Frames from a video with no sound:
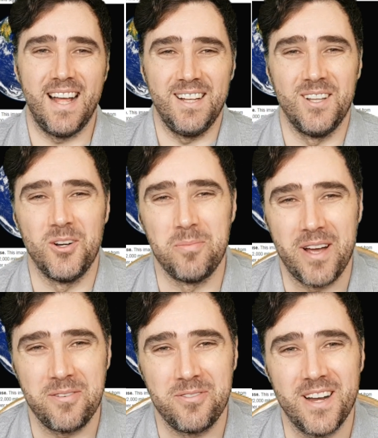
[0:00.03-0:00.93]
Hello,
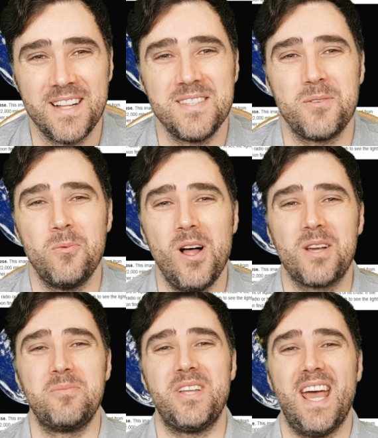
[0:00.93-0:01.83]
my friends.
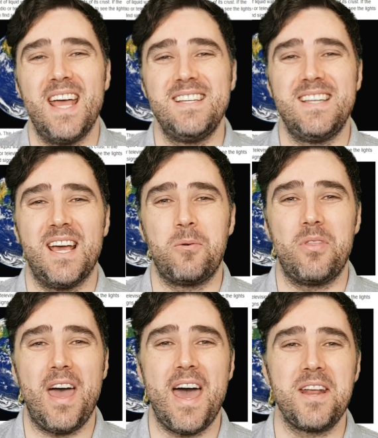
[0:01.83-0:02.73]
Welcome to EdTech
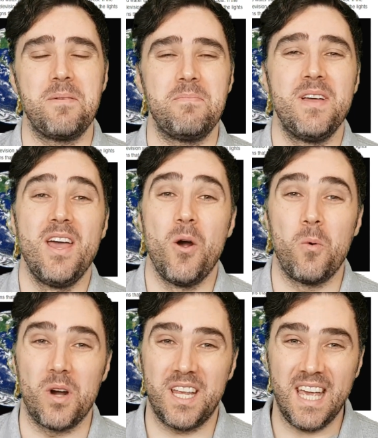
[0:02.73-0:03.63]
with Adam.
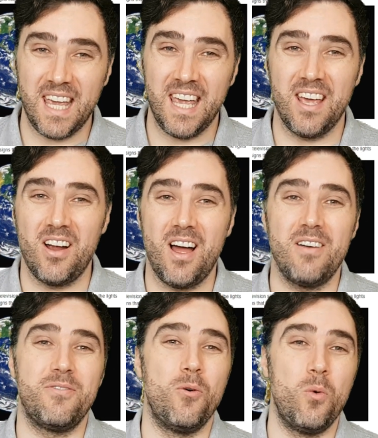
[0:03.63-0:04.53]
We're kicking it
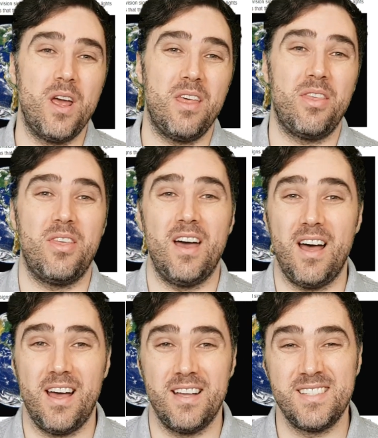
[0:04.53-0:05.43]
off with
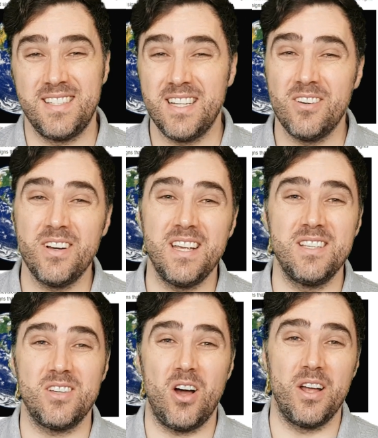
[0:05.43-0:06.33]
a
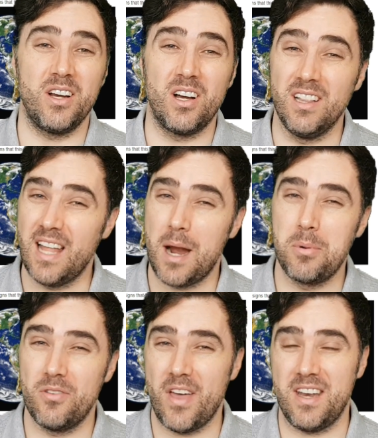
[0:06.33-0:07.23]
series on
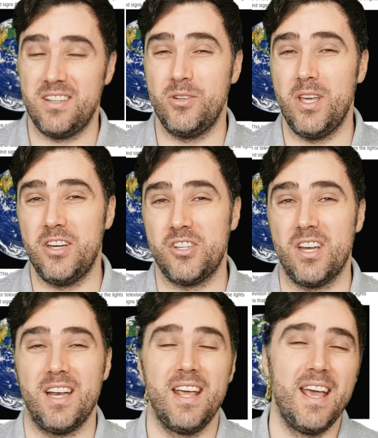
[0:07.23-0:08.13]
collaborative
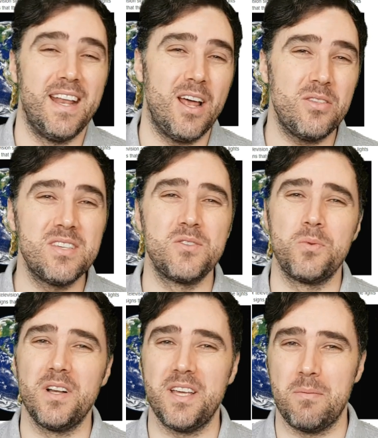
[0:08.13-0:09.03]
annotation. Now, this is
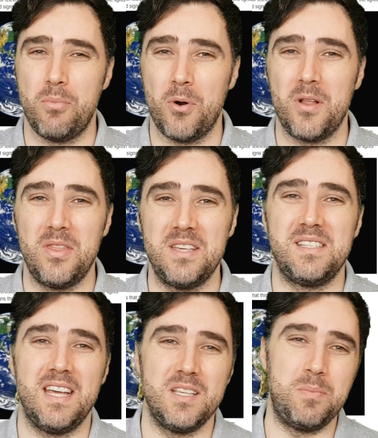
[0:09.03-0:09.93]
really important these
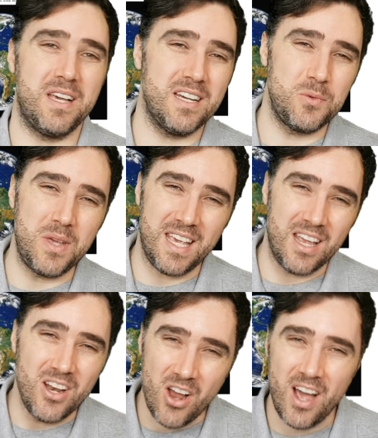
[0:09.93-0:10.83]
days because we
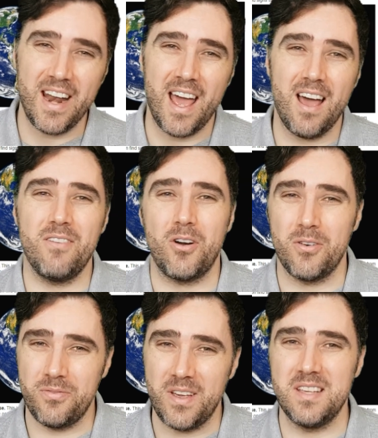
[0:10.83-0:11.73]
cannot have our
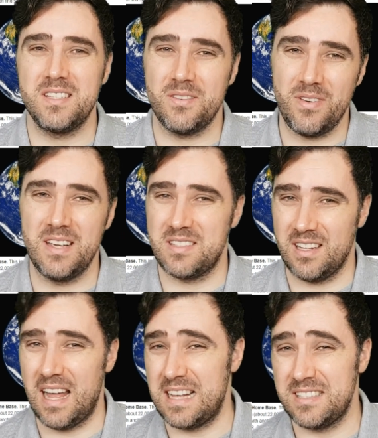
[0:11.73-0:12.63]
face-to-face
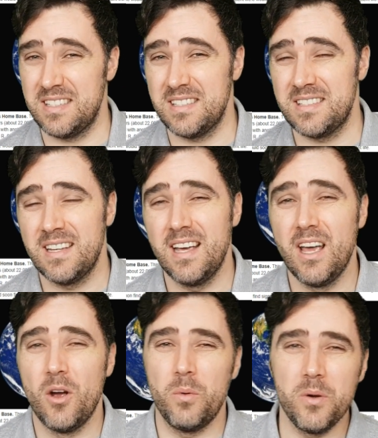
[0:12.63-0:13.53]
classes.
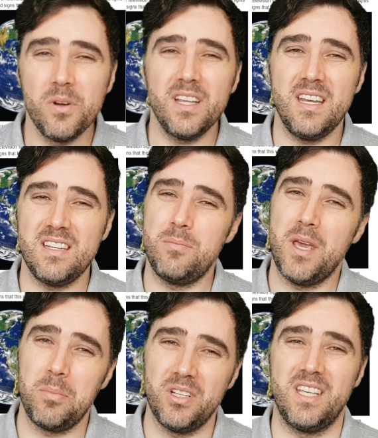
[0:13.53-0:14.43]
We really need to
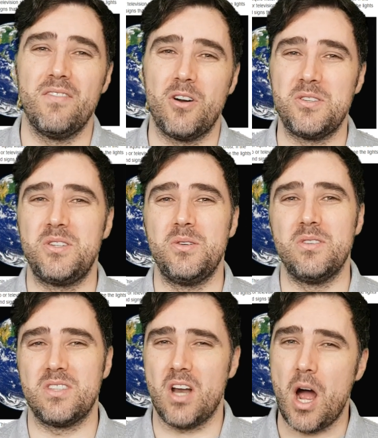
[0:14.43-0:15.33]
be able to give our
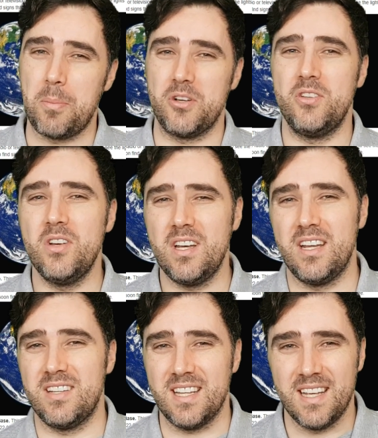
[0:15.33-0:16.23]
students an
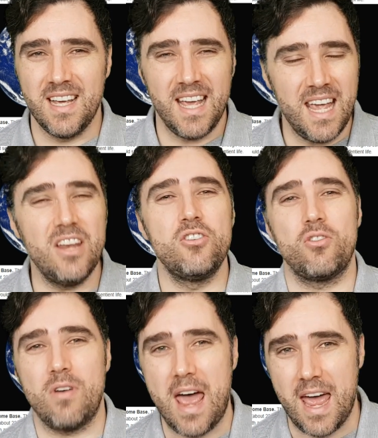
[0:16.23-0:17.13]
opportunity to
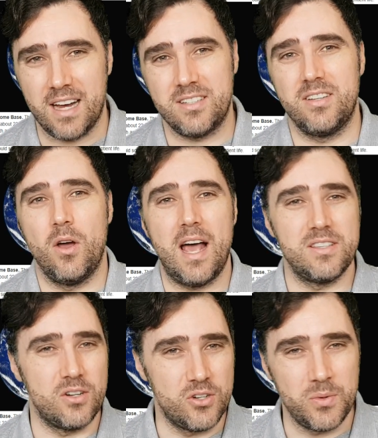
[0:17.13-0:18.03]
interact
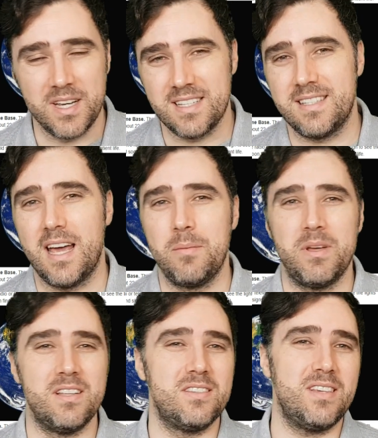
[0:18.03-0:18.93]
as they're doing
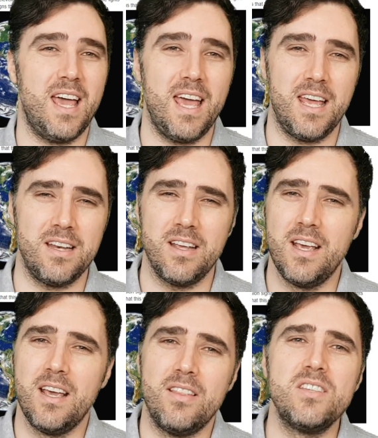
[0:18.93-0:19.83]
assignments, and
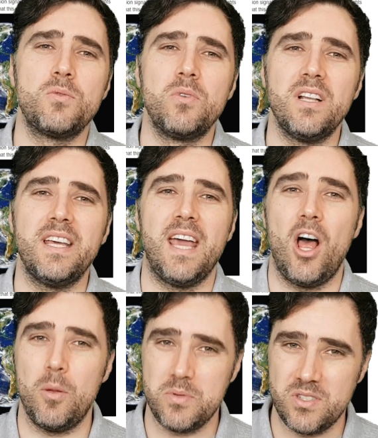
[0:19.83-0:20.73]
this really
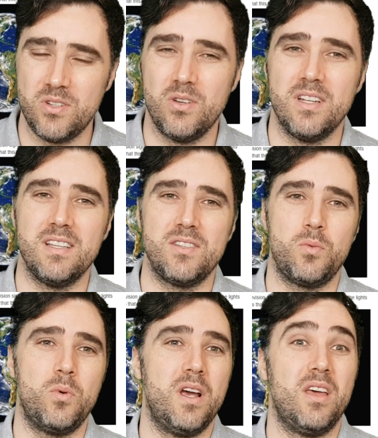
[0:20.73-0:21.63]
helps
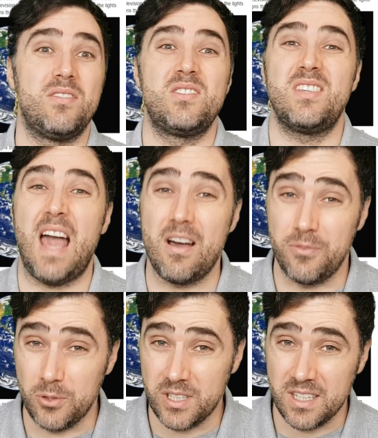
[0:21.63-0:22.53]
students with
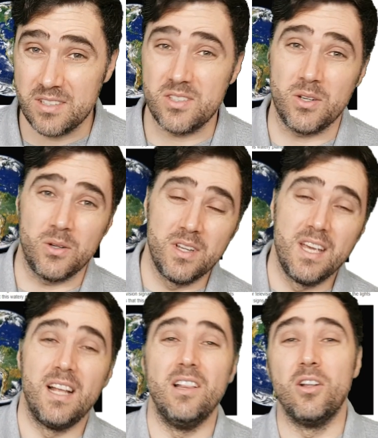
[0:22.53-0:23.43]
scaffolding, so
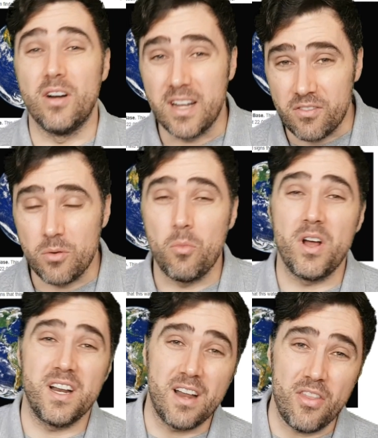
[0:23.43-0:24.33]
learning from
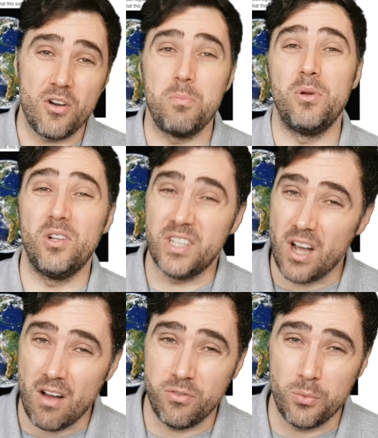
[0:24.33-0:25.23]
one another,
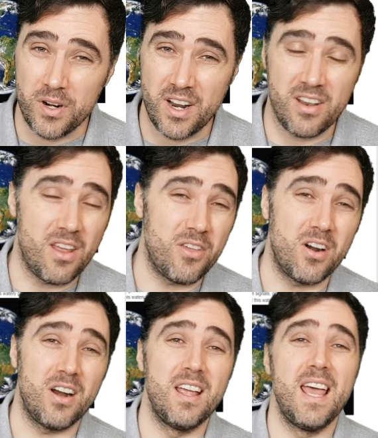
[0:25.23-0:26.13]
building off of one
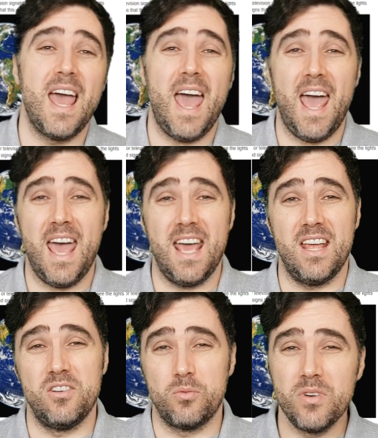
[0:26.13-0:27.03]
another,
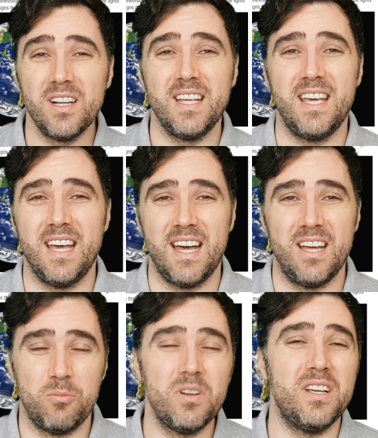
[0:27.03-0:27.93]
and
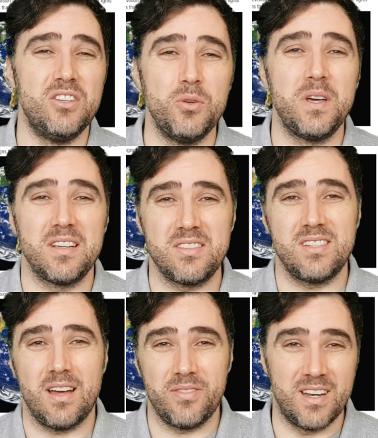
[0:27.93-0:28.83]
really doing
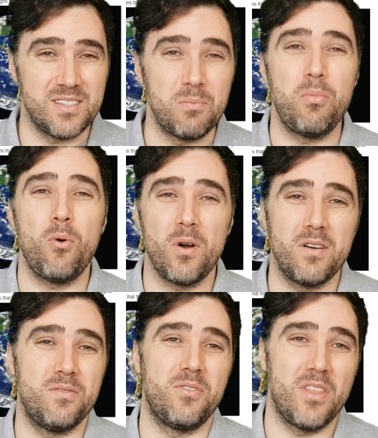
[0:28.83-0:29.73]
stuff that is
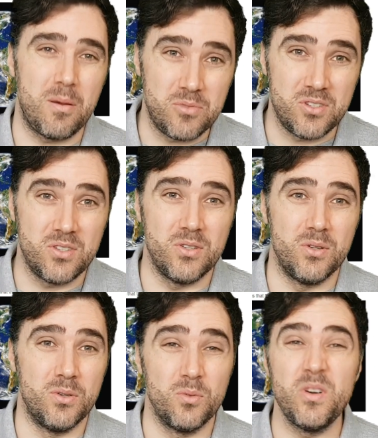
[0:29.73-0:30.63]
important for them
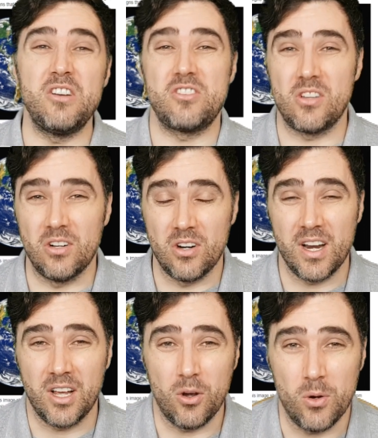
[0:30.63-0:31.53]
to reach their
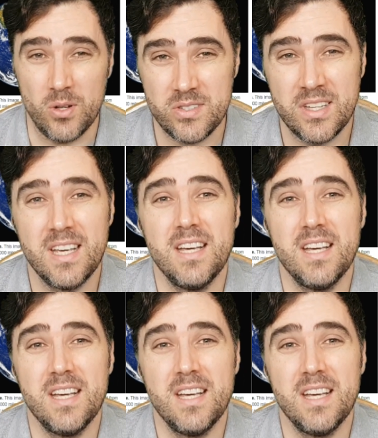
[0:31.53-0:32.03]
learning goals.